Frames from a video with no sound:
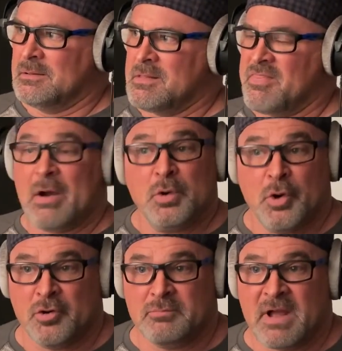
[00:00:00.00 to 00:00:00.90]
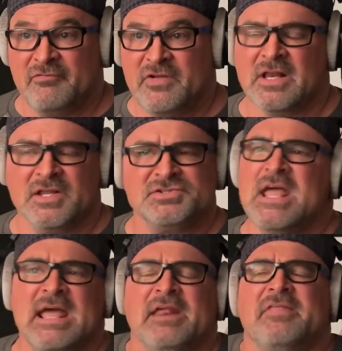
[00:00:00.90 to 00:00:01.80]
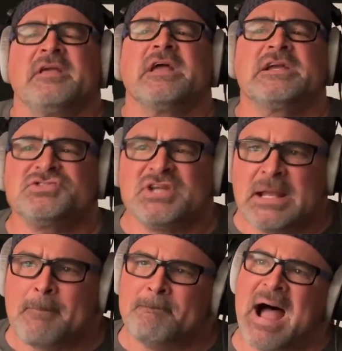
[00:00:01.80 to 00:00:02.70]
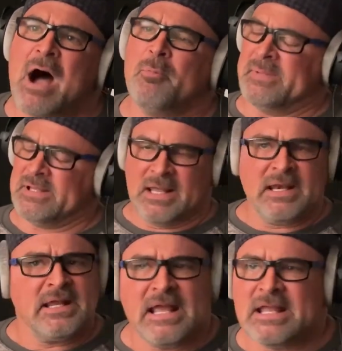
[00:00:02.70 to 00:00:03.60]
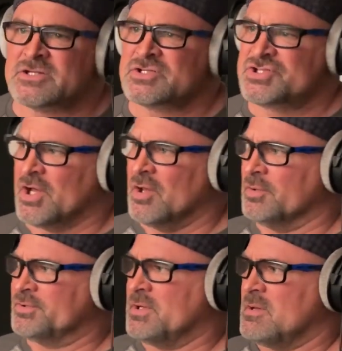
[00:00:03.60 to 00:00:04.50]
that would hurt my feelings. Anything they could say about me, any insult.